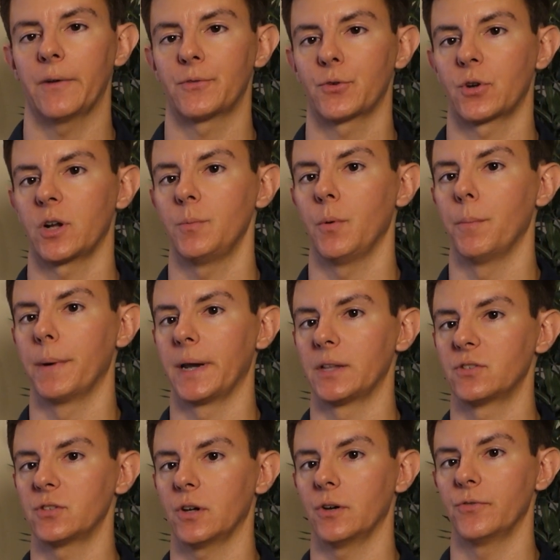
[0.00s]
after a couple
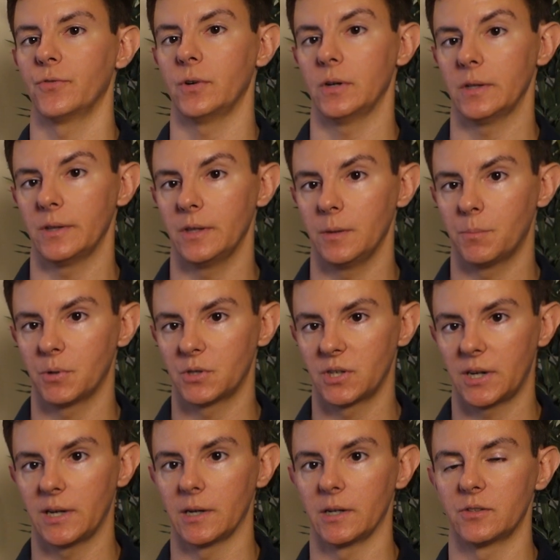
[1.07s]
minutes of the
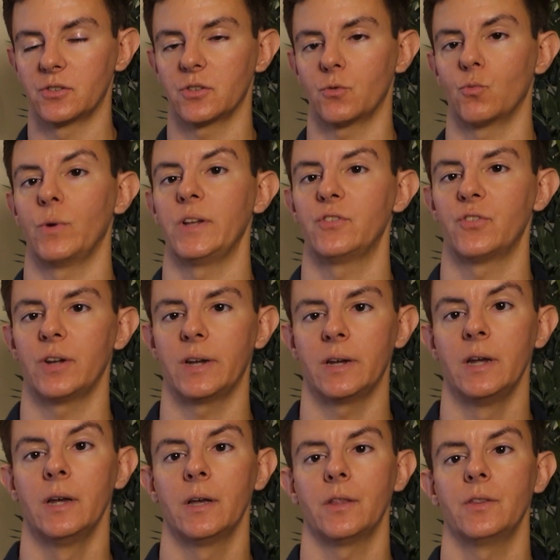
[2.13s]
particulates
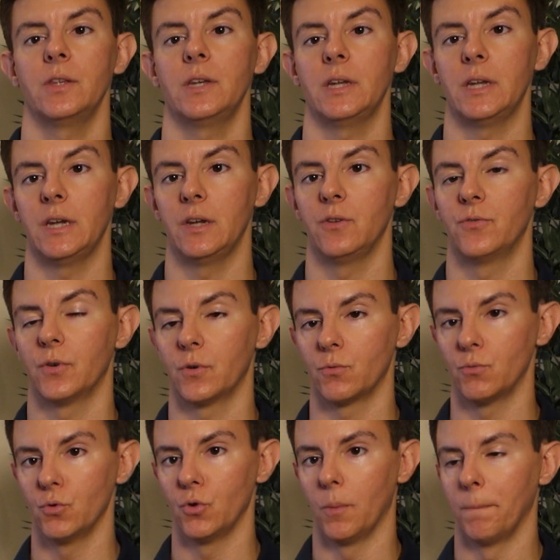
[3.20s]
reaching the Eve
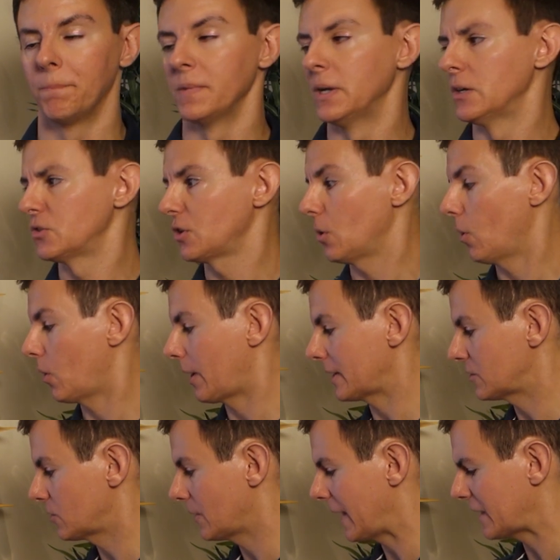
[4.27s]
room. So, all
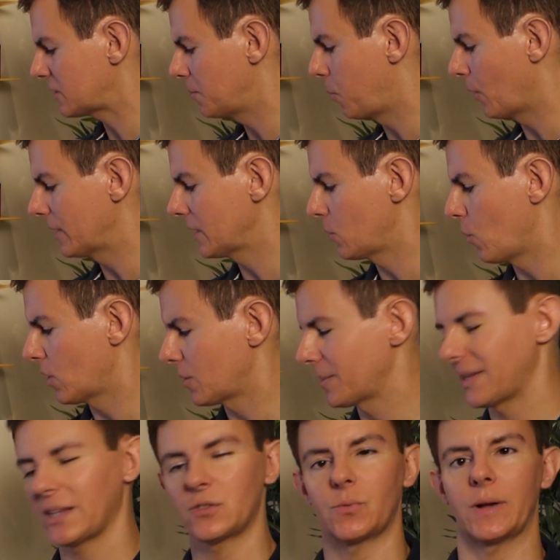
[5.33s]
right, so that's boiling water,
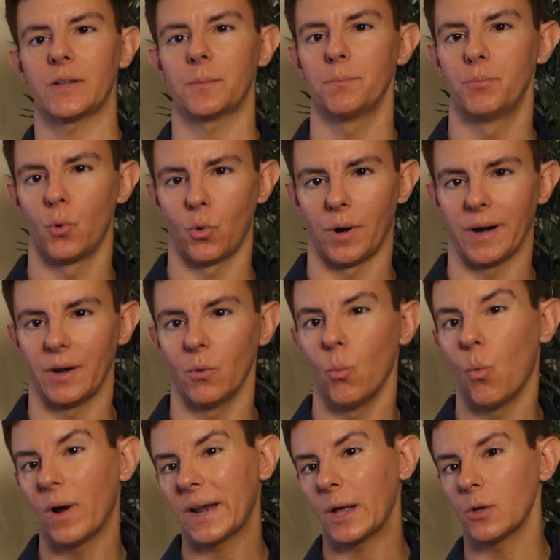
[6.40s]
but that's rather
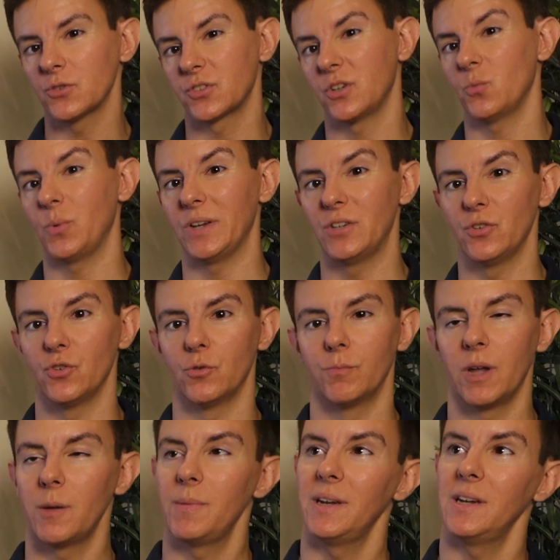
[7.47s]
boring. What else could we do?
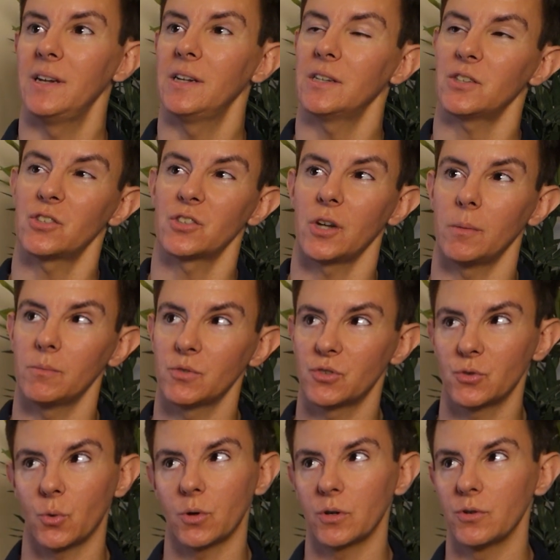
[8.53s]
Maybe some
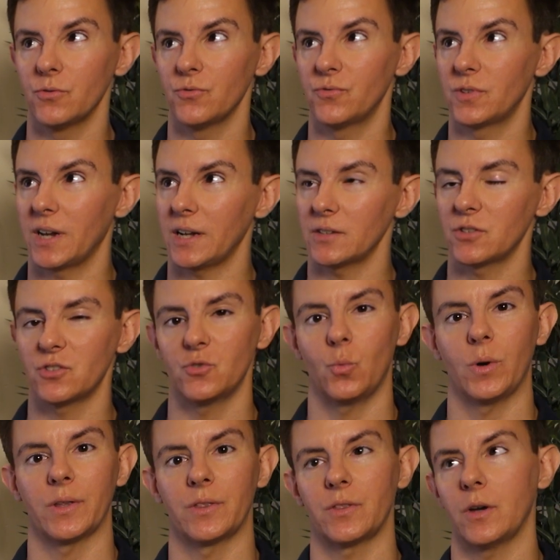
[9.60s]
sort of test
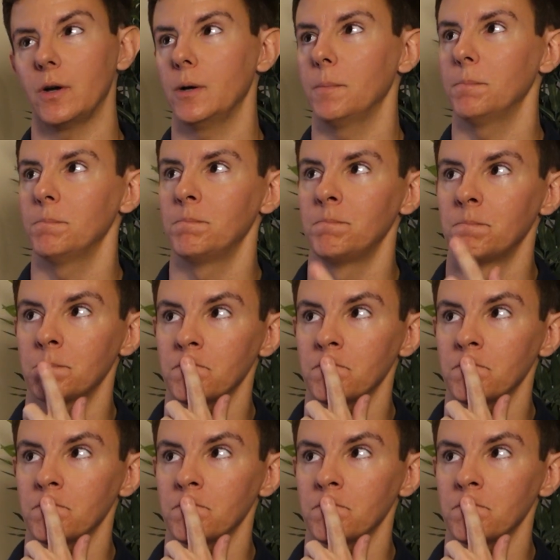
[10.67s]
with, um,